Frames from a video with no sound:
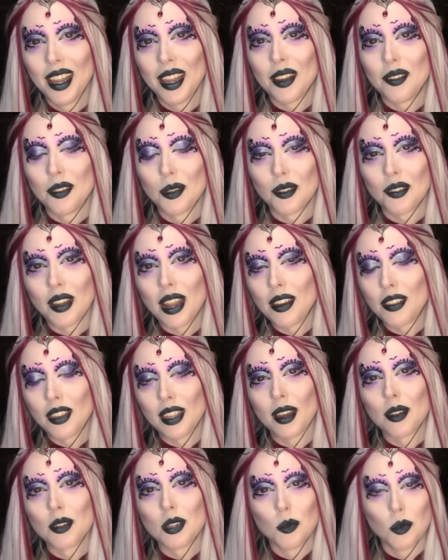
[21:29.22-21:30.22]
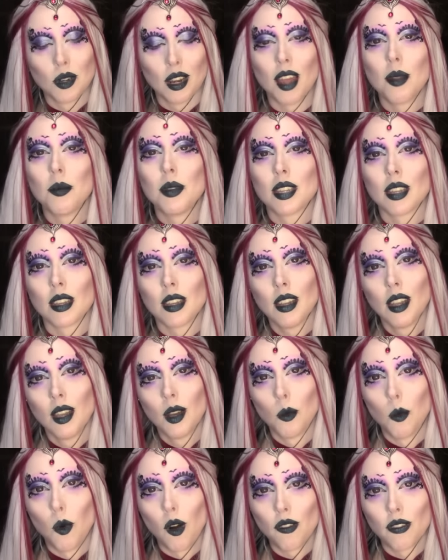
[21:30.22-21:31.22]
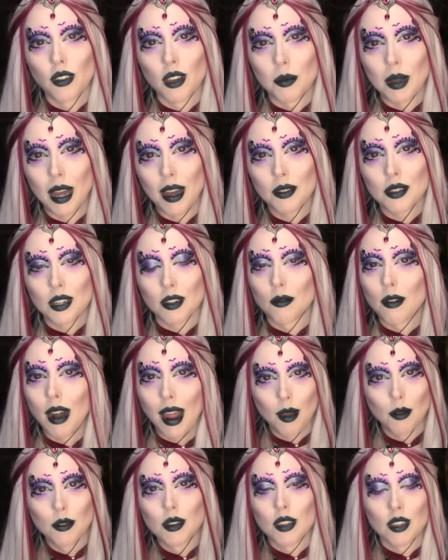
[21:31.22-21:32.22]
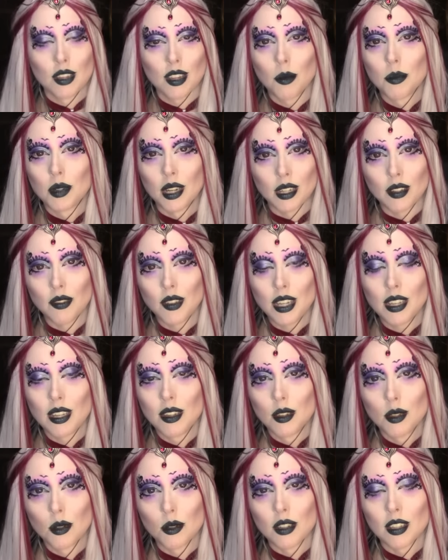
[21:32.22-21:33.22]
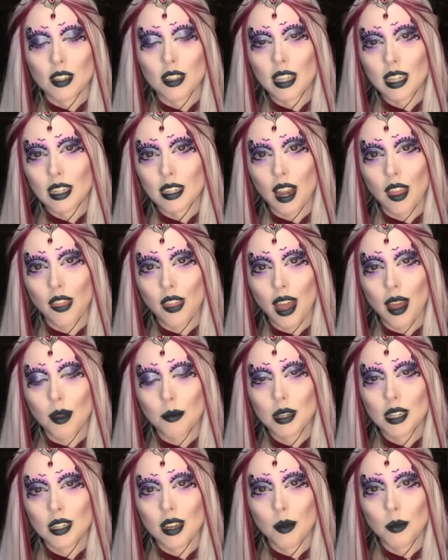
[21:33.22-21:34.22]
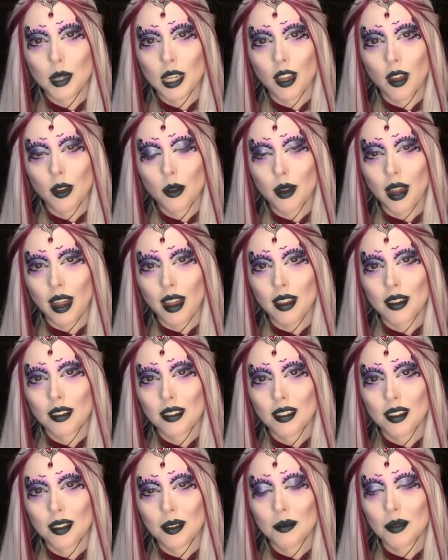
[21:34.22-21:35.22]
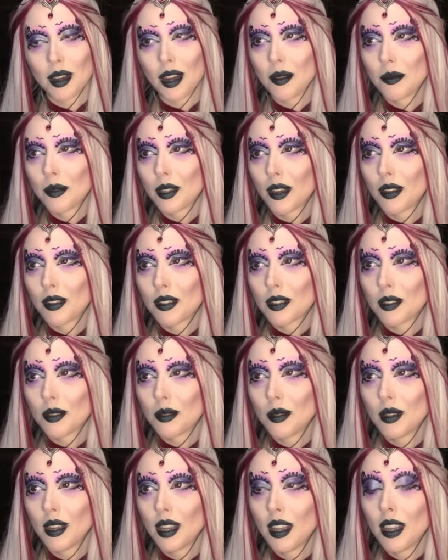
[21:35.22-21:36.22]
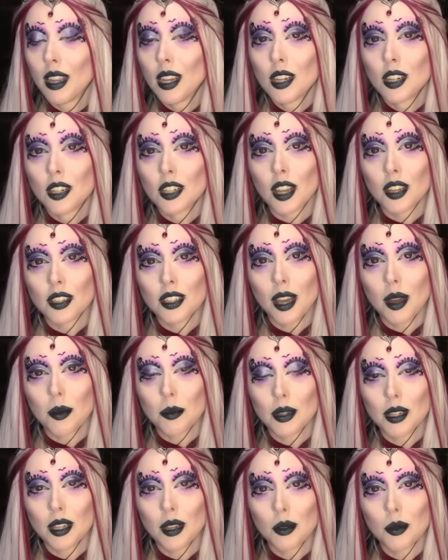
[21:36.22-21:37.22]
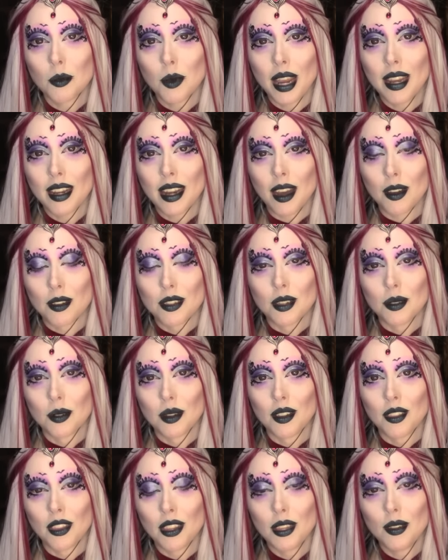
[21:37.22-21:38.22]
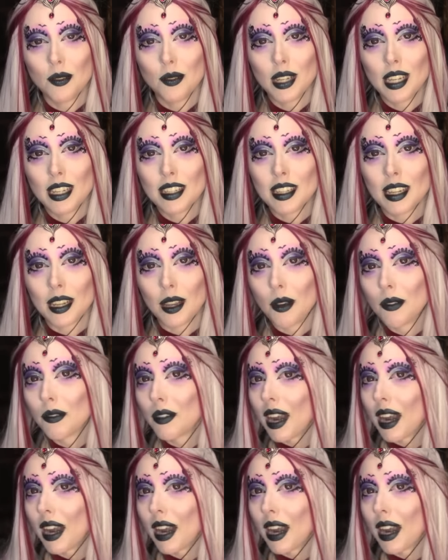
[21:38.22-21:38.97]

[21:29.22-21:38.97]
if you have anything else you would like me to waffle about around the subject of eating disorders and things like that, please let me know, and I'm going to shut up and go away now. So thank you for listening.